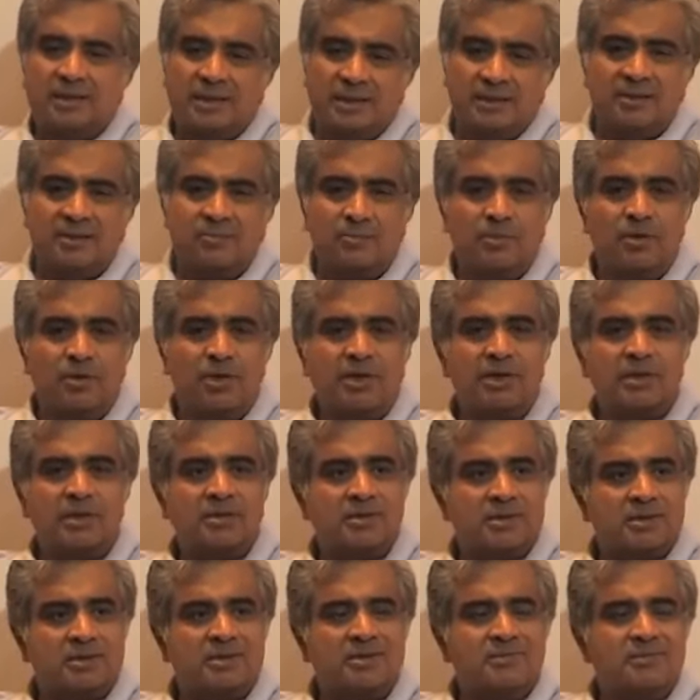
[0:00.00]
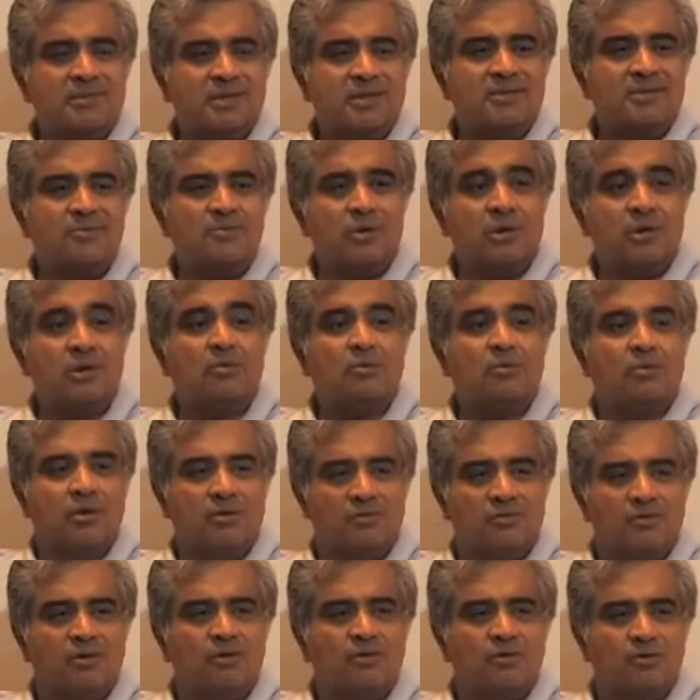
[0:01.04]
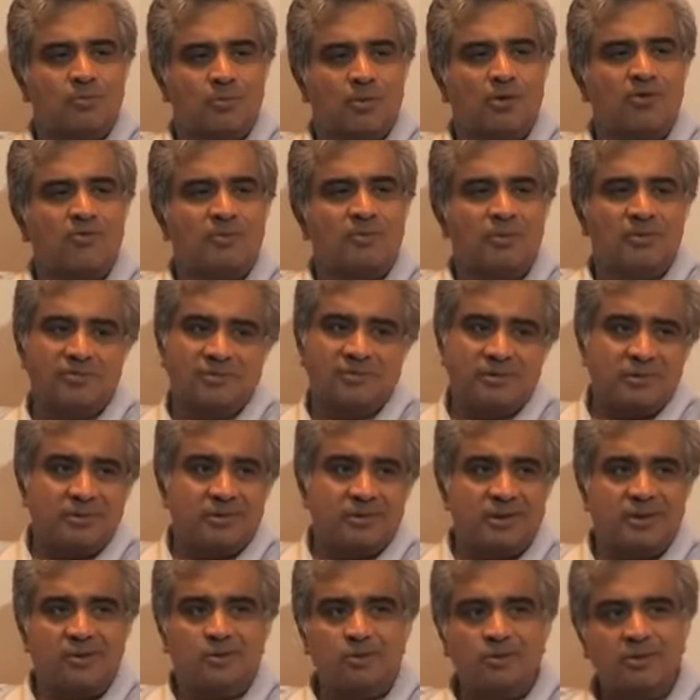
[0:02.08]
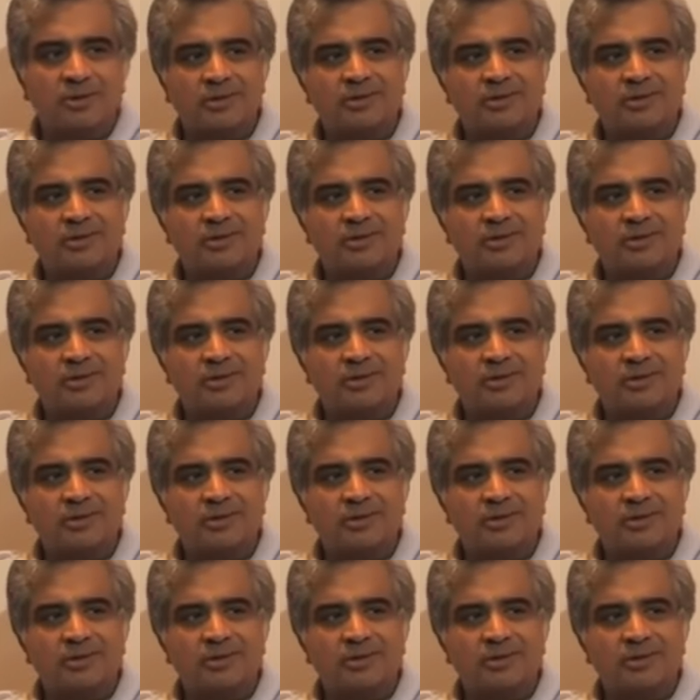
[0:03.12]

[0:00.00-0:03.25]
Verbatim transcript: And the political system doesn't want rule of law to prosper for their own